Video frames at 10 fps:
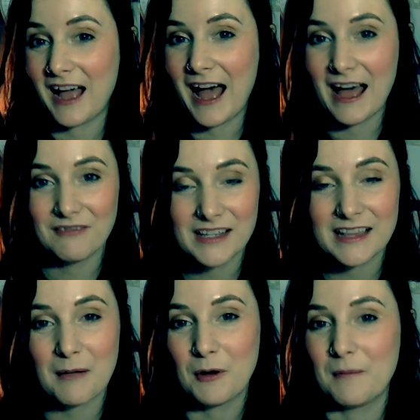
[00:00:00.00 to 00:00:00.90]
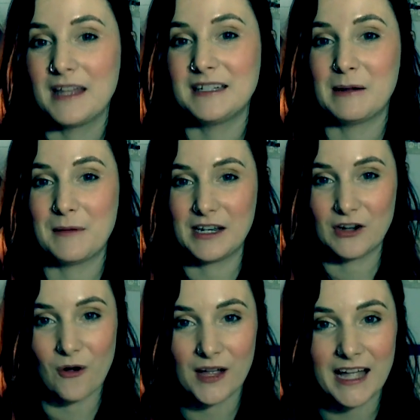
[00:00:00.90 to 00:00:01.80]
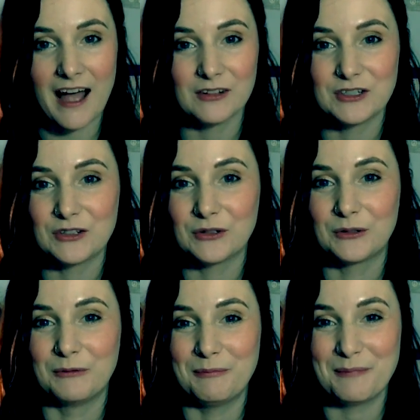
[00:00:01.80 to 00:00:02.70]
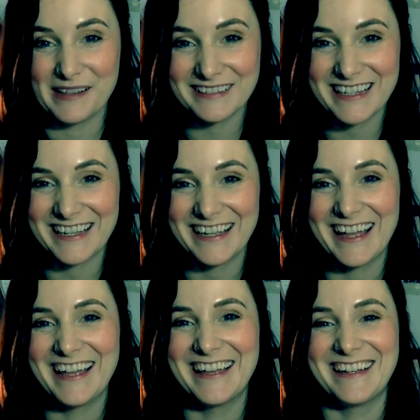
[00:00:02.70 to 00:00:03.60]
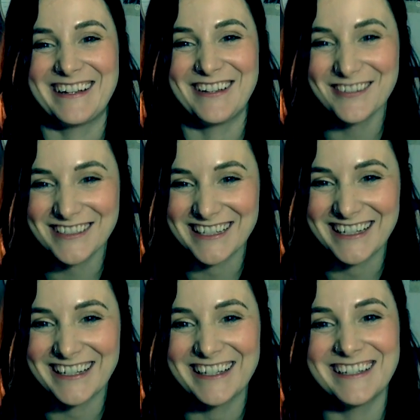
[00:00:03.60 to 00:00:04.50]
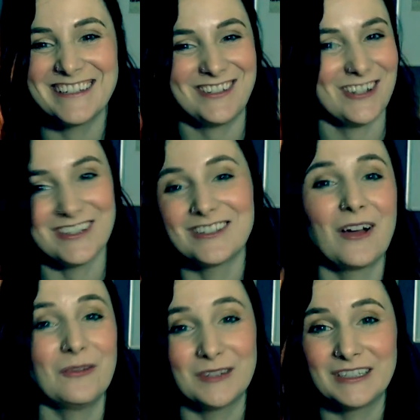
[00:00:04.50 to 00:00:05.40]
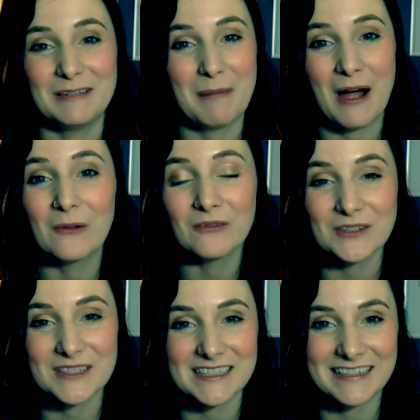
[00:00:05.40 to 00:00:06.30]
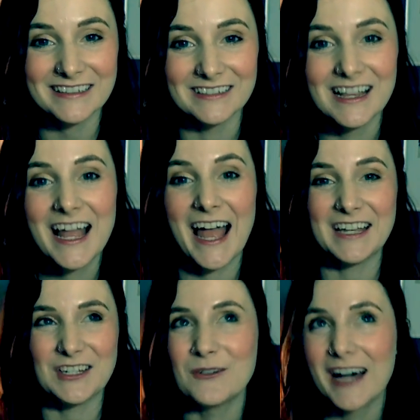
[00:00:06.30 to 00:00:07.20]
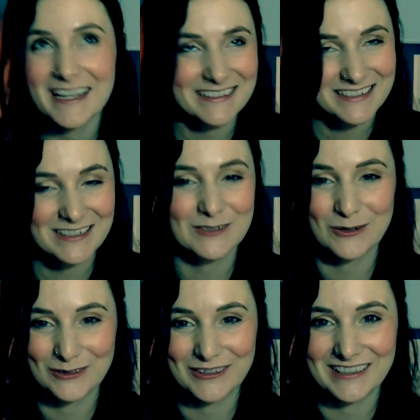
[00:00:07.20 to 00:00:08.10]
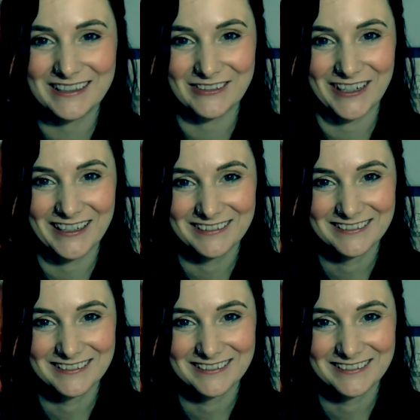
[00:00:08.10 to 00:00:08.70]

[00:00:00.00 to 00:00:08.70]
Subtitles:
Having that momentum and knowing how to build it and use it is just a really powerful skill, and you guys can totally do it.